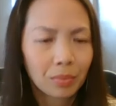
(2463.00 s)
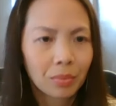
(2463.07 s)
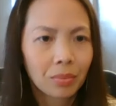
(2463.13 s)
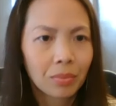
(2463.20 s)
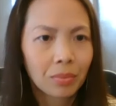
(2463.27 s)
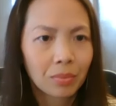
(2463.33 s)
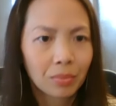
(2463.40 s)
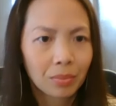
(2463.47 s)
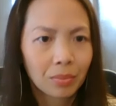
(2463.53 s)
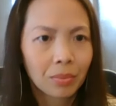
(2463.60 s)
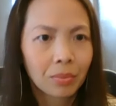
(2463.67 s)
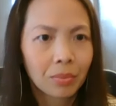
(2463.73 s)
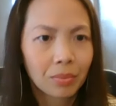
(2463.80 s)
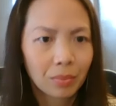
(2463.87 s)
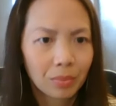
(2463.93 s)

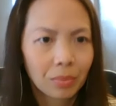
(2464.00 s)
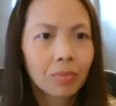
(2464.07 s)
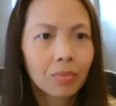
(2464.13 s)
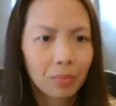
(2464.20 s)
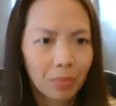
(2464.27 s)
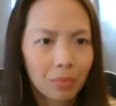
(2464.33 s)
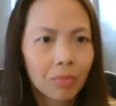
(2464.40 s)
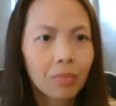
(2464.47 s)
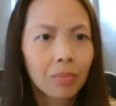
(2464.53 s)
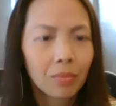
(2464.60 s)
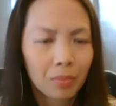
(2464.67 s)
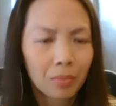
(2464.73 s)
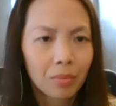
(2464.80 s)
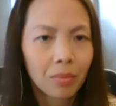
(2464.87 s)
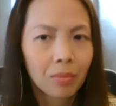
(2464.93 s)

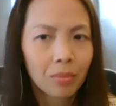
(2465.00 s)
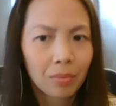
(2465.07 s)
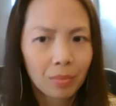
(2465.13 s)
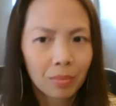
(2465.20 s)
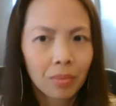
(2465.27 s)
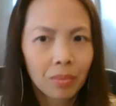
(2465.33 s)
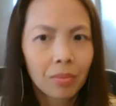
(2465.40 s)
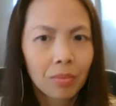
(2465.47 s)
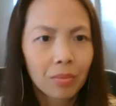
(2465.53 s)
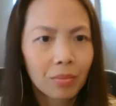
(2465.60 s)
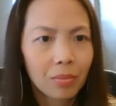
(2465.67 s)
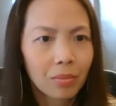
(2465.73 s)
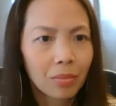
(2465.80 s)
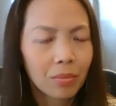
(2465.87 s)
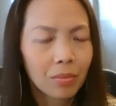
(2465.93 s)

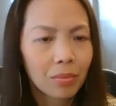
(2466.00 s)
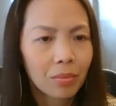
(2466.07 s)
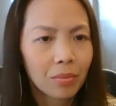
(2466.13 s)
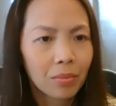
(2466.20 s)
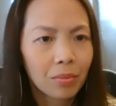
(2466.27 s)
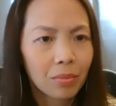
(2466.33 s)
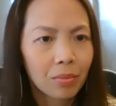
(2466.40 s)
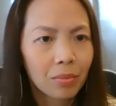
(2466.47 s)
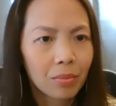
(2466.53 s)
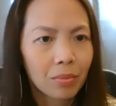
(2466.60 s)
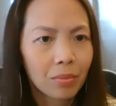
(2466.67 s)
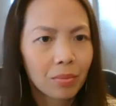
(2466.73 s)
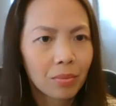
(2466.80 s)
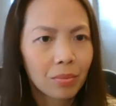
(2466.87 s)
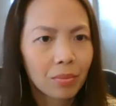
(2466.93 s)

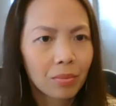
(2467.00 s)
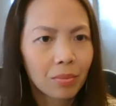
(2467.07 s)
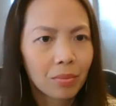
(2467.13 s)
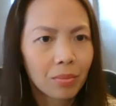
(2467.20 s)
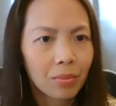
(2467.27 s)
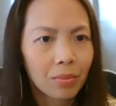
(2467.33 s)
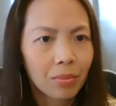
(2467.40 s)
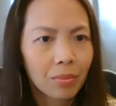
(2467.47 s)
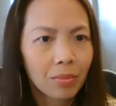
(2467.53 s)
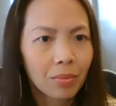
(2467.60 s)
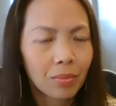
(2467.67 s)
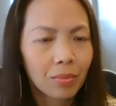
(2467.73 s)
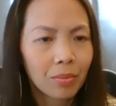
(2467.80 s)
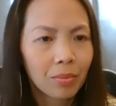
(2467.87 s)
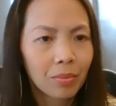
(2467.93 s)

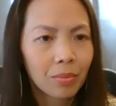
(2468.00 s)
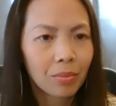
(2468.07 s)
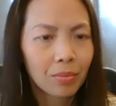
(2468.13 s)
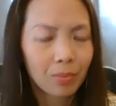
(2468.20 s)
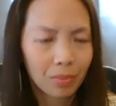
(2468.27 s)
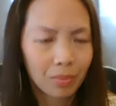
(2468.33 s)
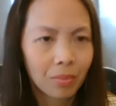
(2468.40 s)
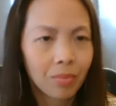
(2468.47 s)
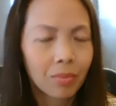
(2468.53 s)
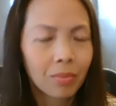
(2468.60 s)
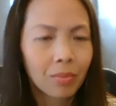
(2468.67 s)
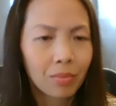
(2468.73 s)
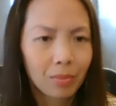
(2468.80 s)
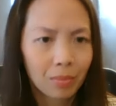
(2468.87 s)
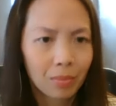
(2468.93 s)

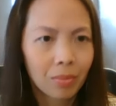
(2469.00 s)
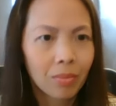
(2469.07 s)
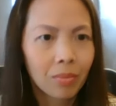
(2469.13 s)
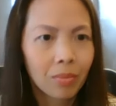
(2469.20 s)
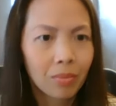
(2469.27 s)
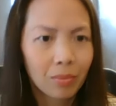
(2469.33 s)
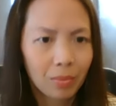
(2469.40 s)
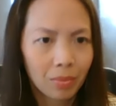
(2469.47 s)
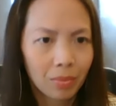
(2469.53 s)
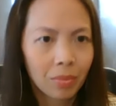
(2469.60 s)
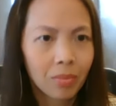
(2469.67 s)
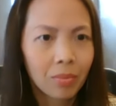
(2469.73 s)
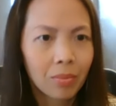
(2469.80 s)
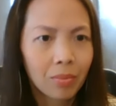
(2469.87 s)
This person isn't speaking.